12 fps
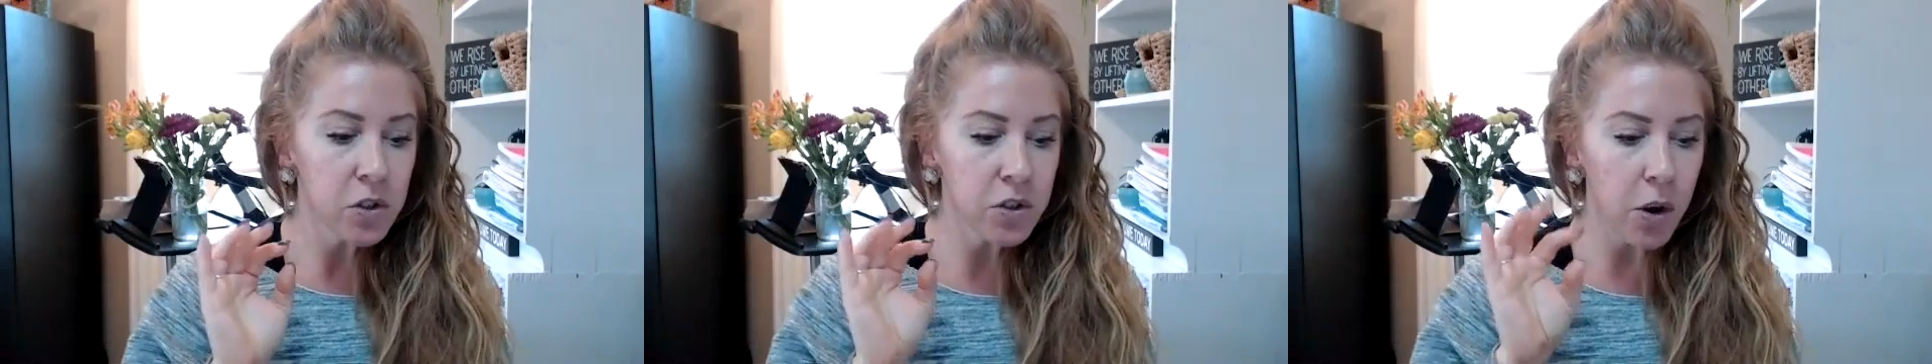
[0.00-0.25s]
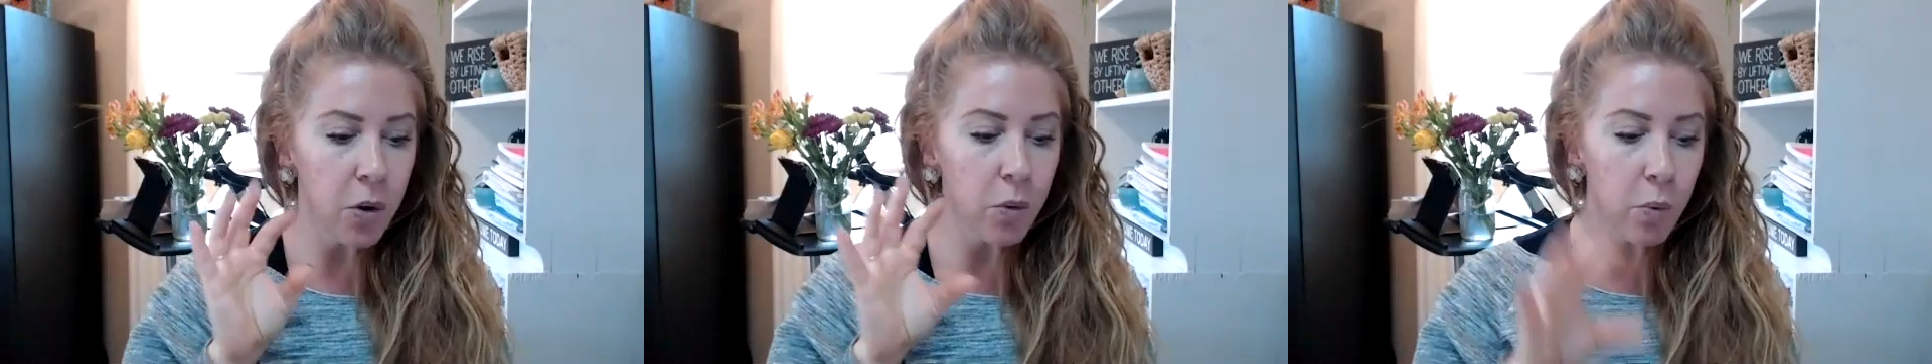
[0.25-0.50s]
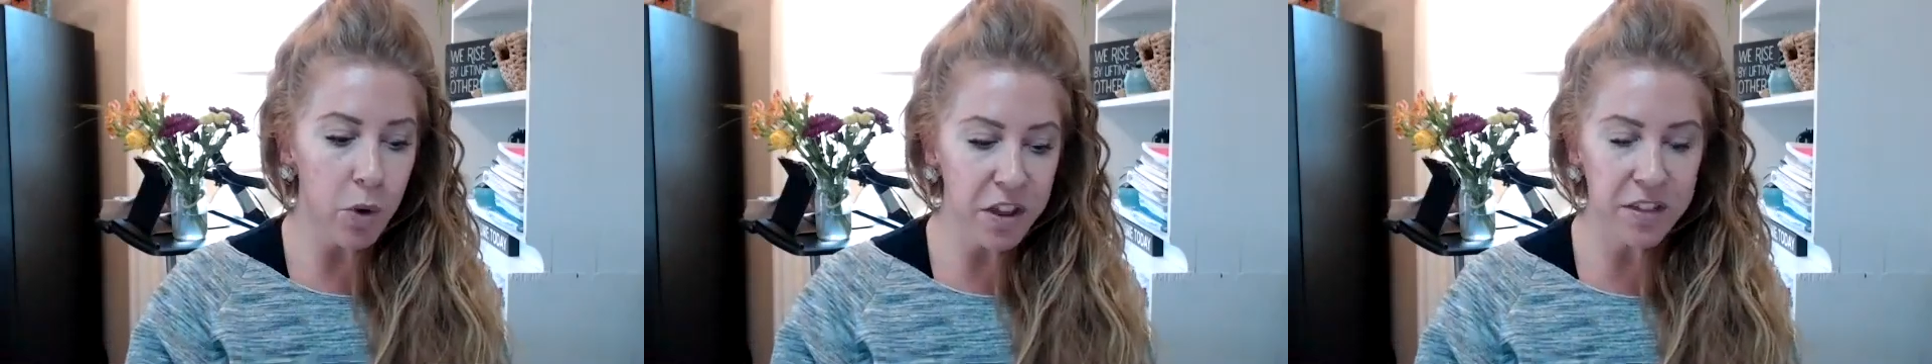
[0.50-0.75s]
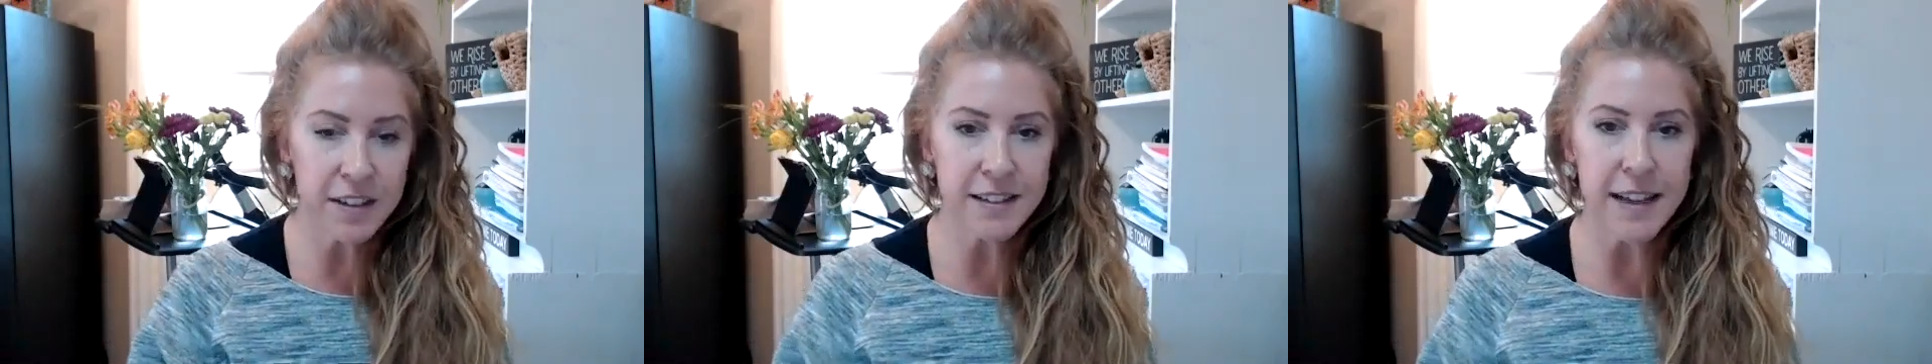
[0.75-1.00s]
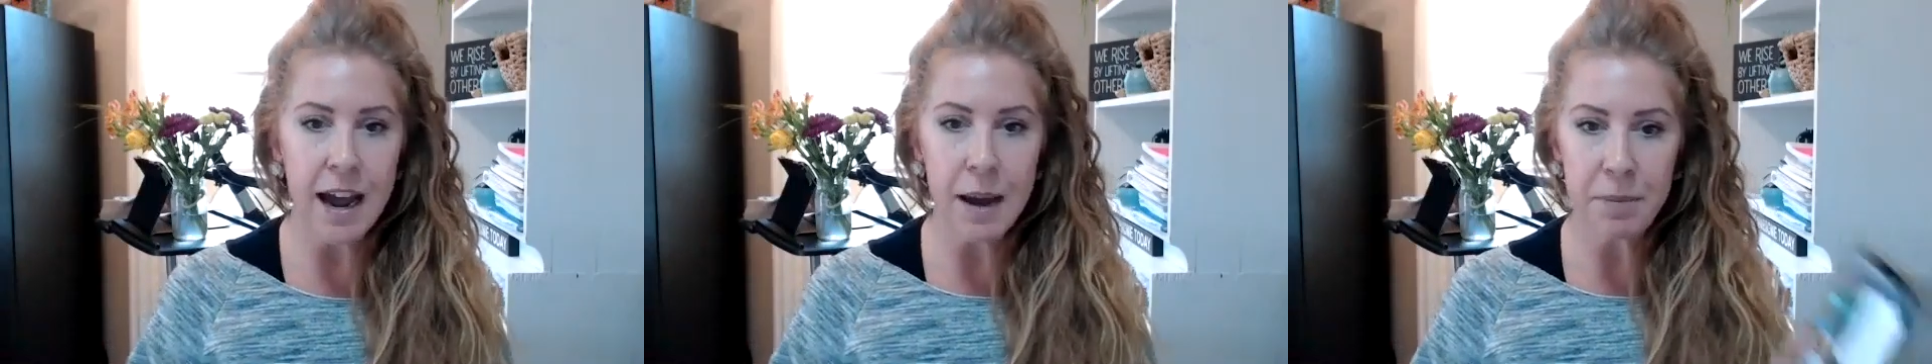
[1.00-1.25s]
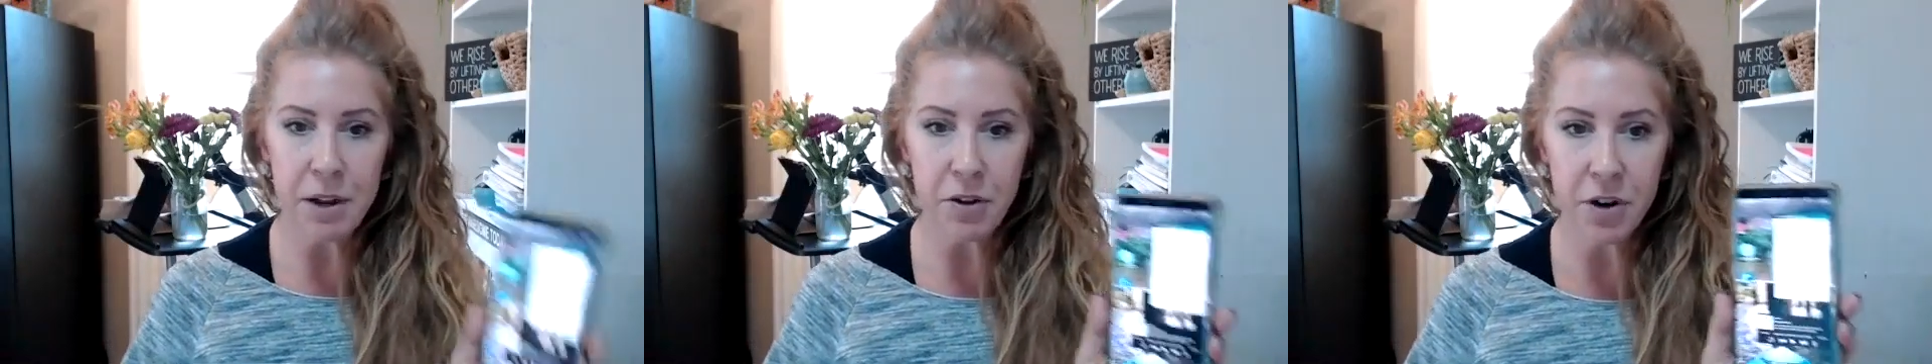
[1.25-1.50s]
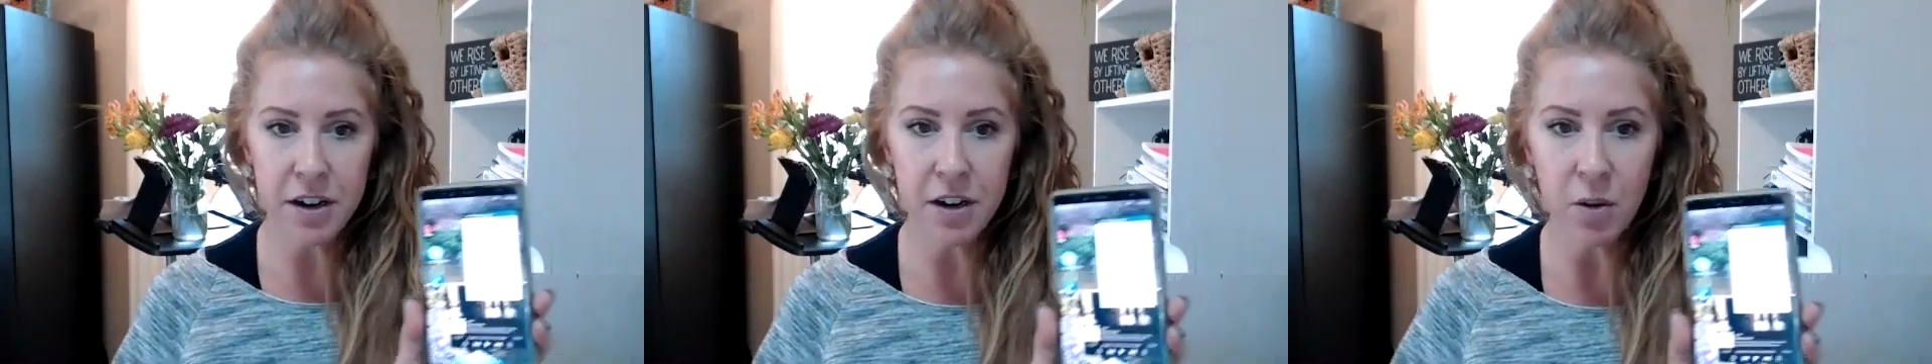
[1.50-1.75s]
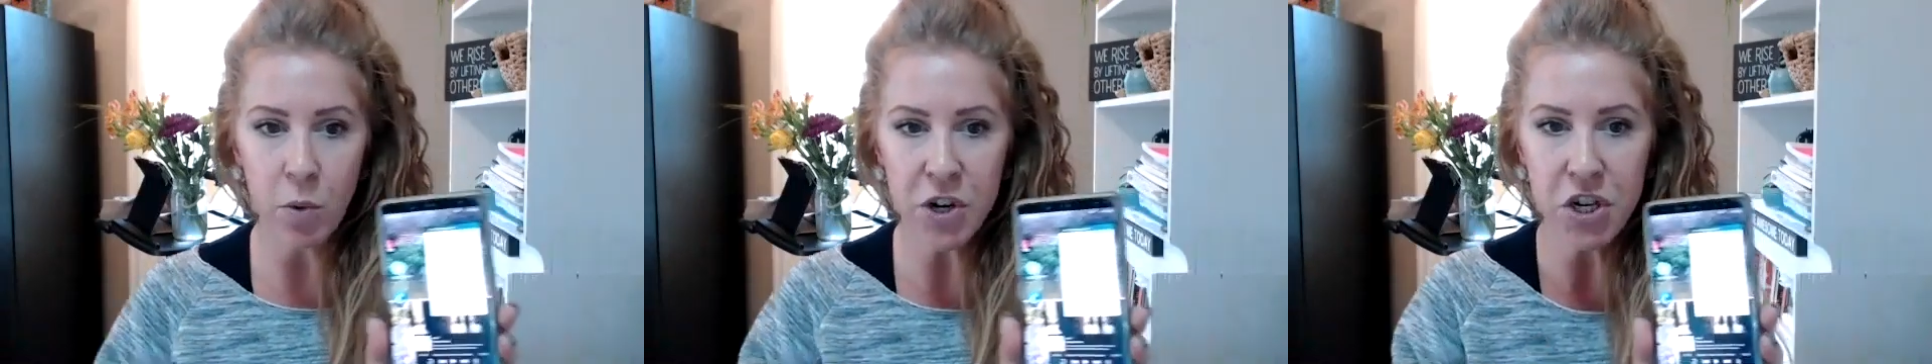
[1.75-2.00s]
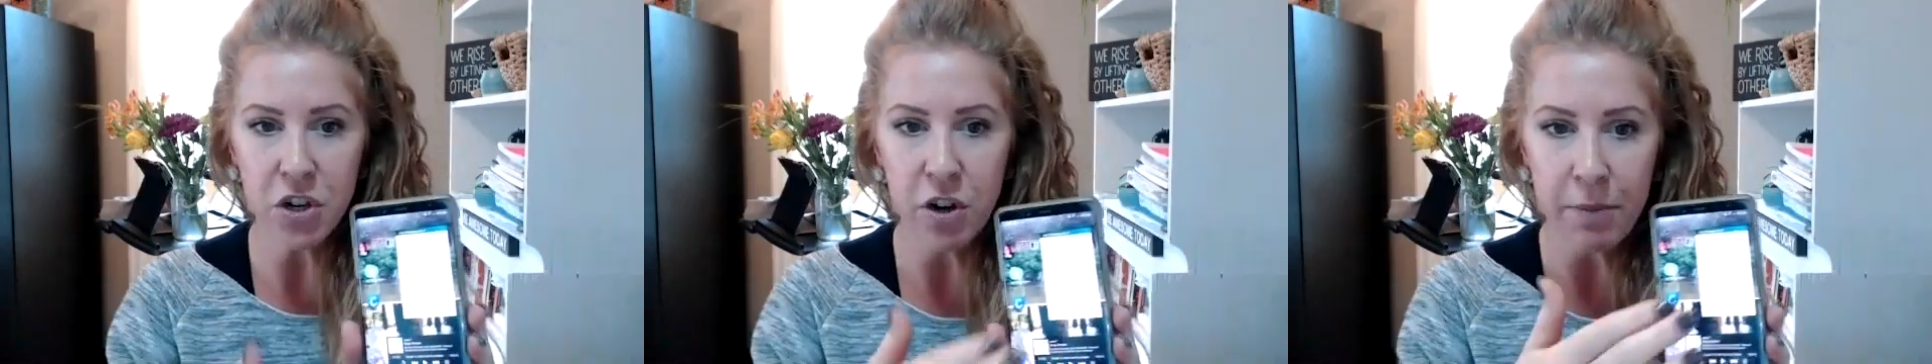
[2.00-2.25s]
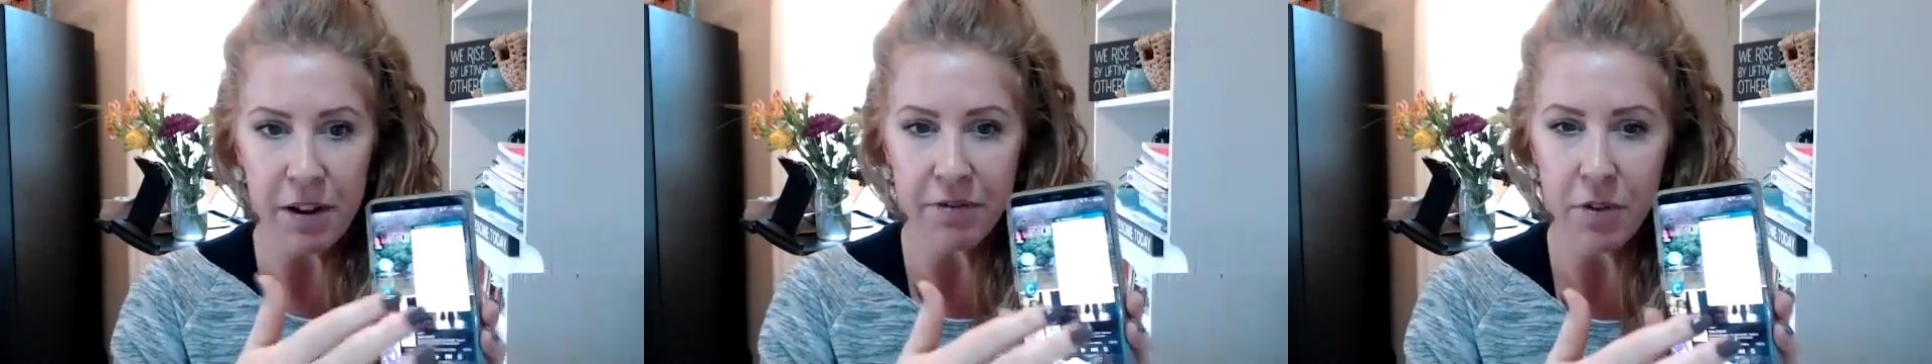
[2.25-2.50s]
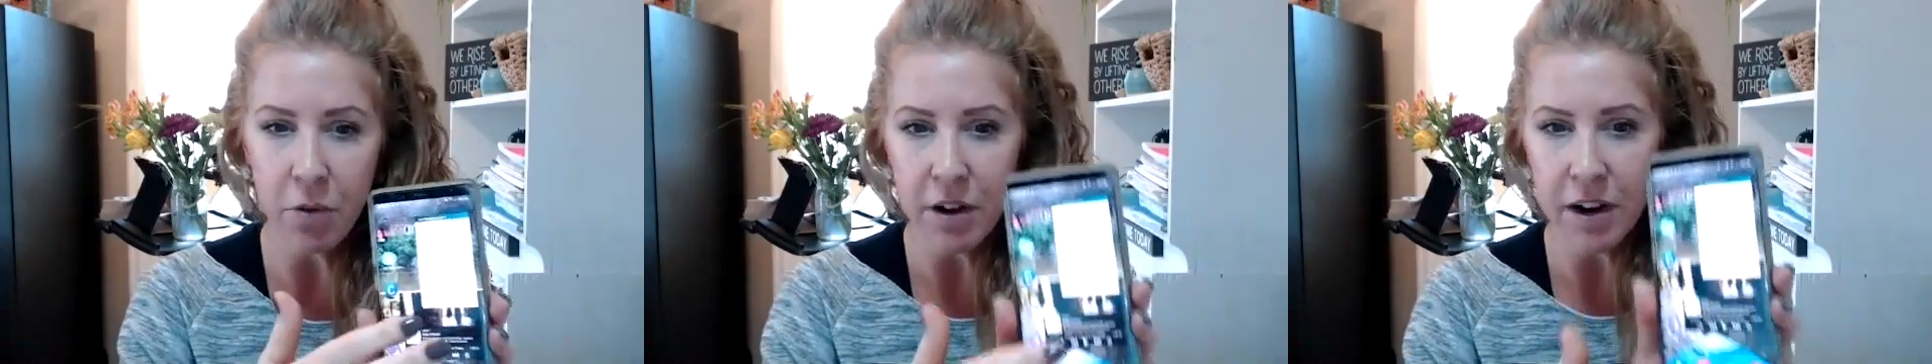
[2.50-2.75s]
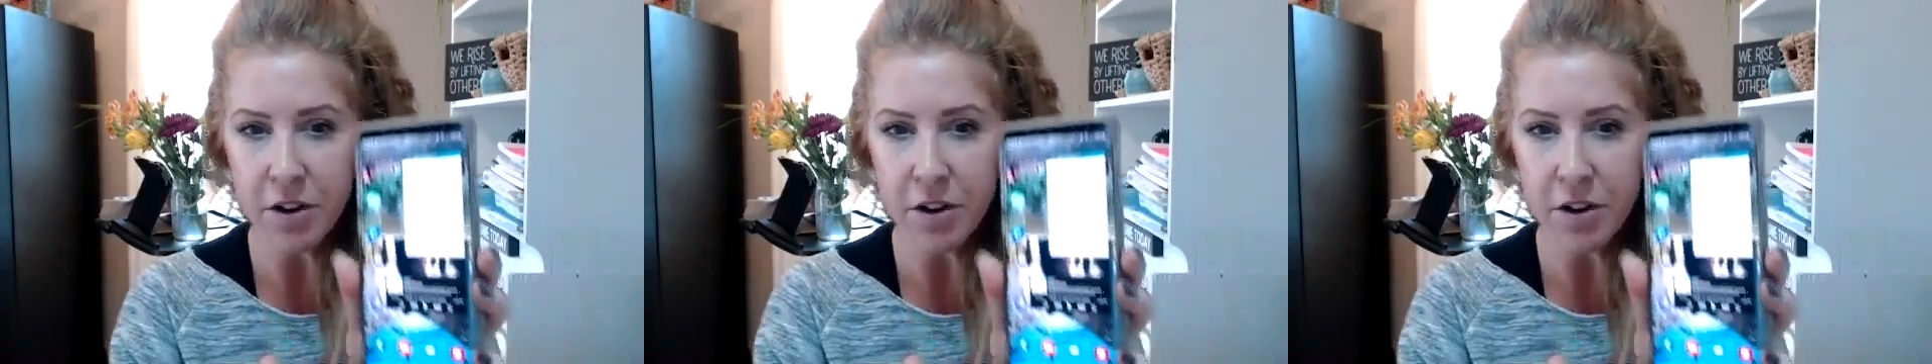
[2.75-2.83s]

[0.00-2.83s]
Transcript: So with this app, I created a widget on my phone.